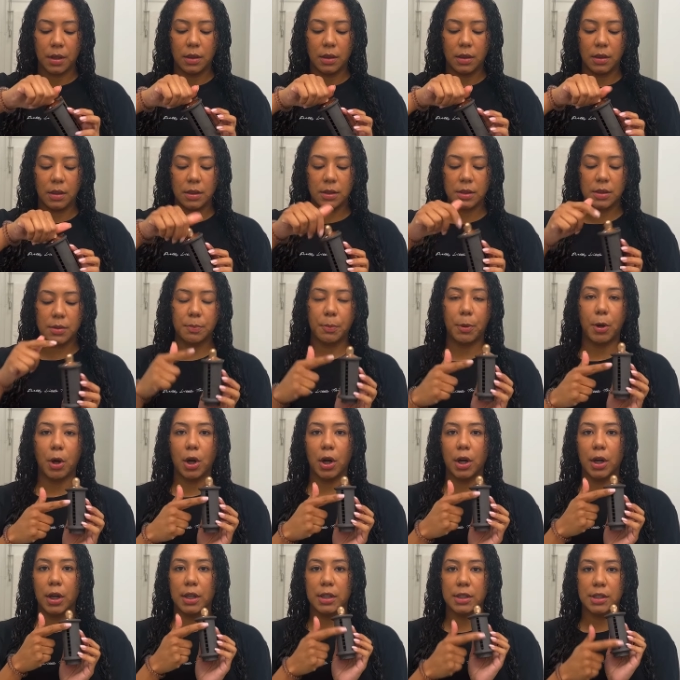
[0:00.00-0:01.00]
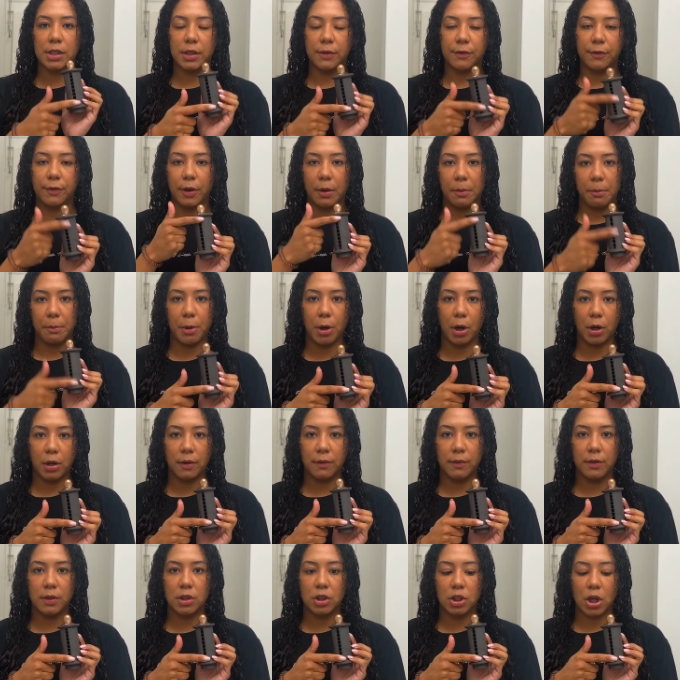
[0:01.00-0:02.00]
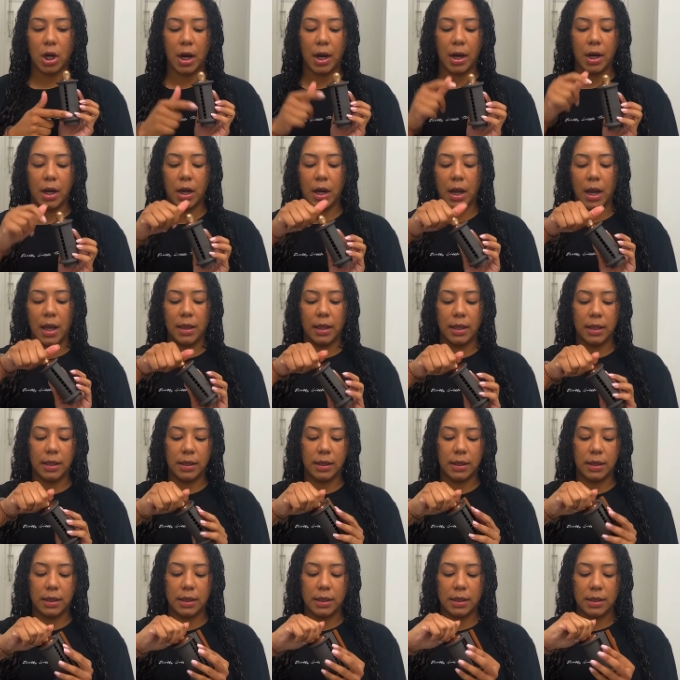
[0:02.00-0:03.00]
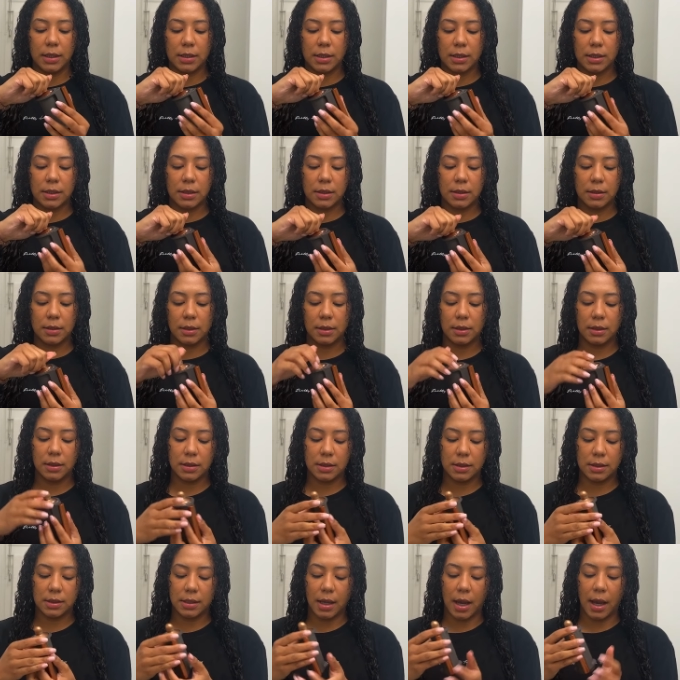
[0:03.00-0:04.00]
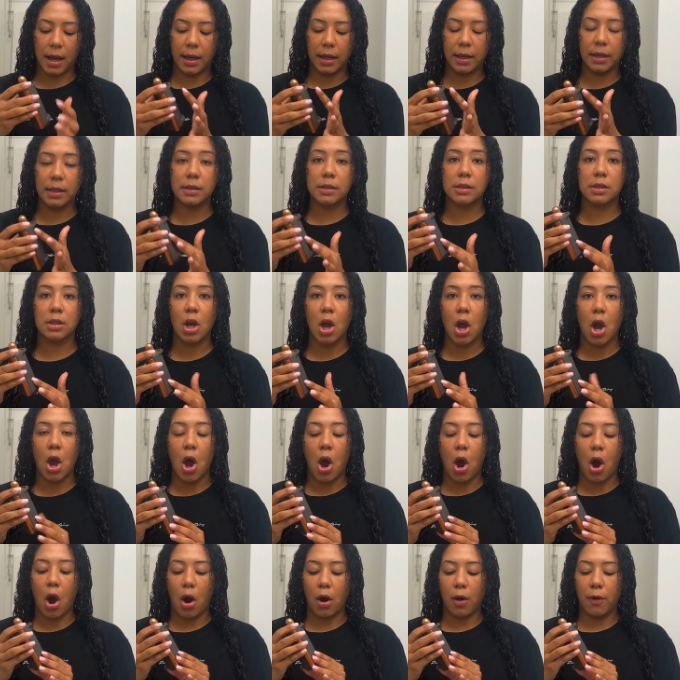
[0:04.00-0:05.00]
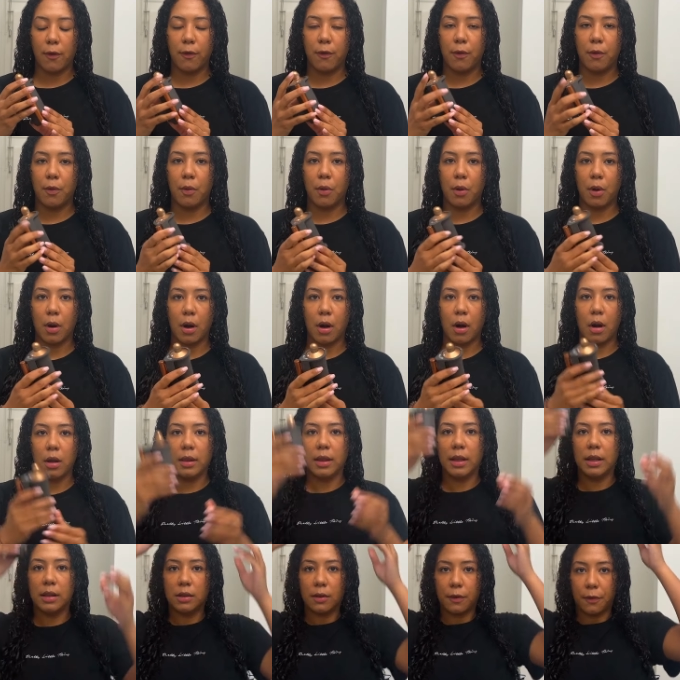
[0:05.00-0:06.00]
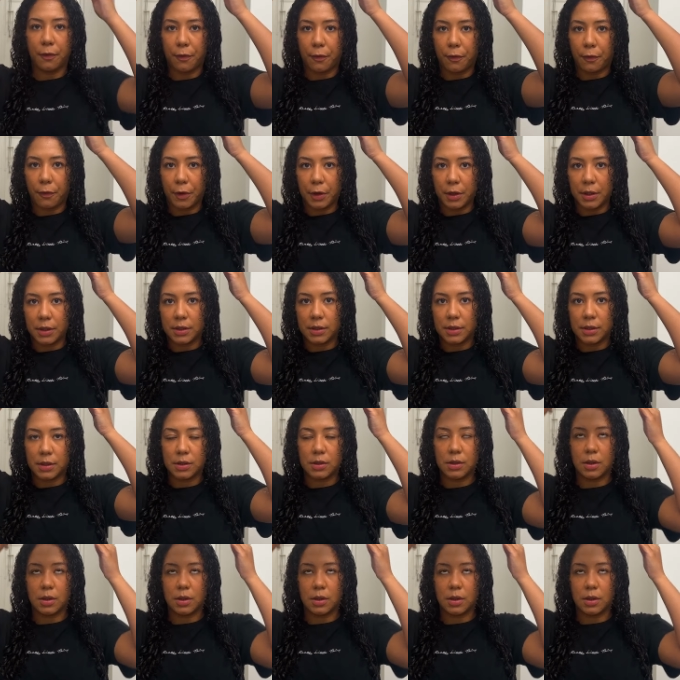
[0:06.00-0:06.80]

This part is the front part of the dryer, and then this, the sides, are for like the frizz.